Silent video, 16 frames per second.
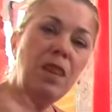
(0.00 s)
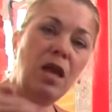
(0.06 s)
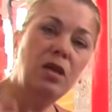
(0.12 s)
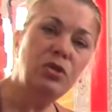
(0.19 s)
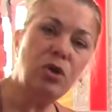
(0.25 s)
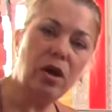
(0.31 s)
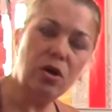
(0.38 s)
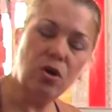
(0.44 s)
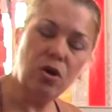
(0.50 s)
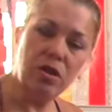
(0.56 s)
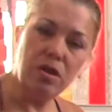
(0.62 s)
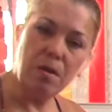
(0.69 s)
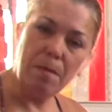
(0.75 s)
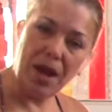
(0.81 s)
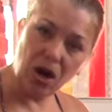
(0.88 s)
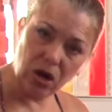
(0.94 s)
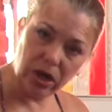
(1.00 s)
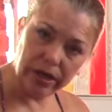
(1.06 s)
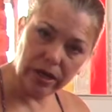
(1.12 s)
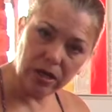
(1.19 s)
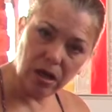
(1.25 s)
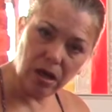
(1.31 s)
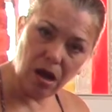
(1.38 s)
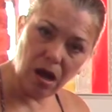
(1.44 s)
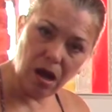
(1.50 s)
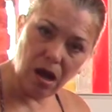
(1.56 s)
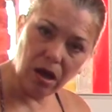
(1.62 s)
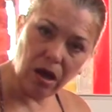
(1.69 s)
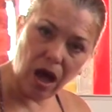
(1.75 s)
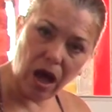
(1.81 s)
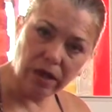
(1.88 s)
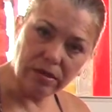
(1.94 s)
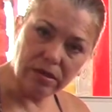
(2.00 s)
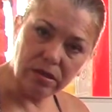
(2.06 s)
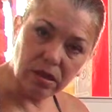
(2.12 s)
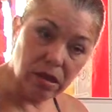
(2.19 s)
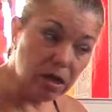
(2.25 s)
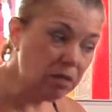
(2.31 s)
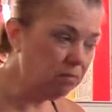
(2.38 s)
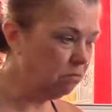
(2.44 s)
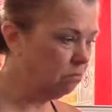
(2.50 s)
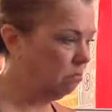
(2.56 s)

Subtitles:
So I go to the American consulate.